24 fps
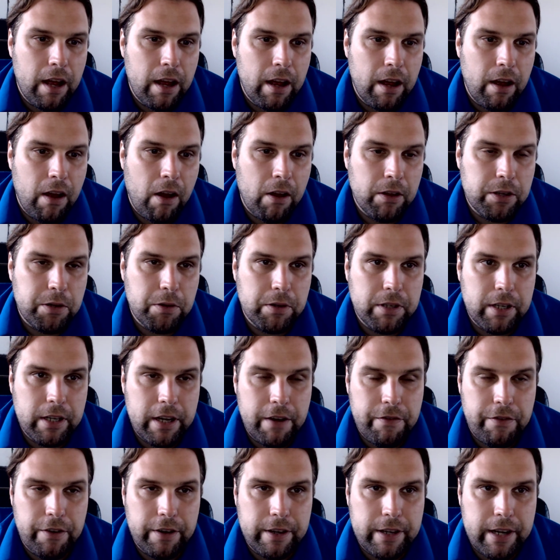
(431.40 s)
all sorts of
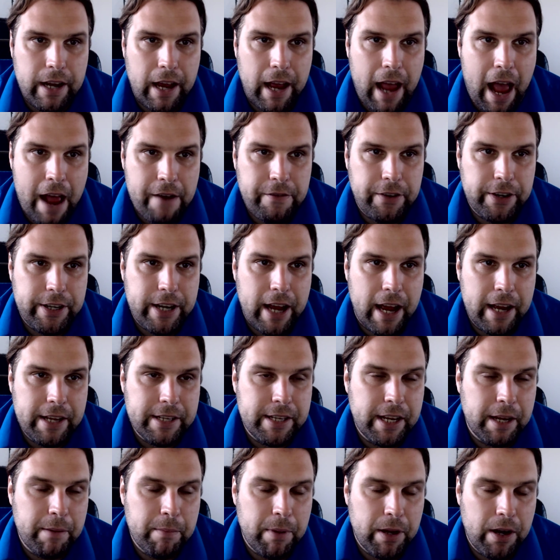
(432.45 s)
different
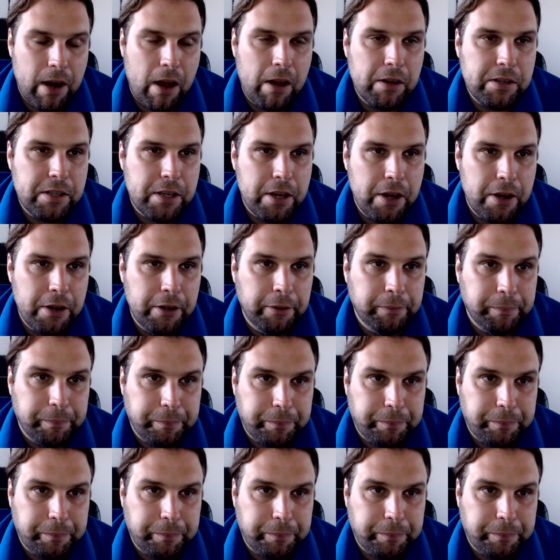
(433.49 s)
advertising, but also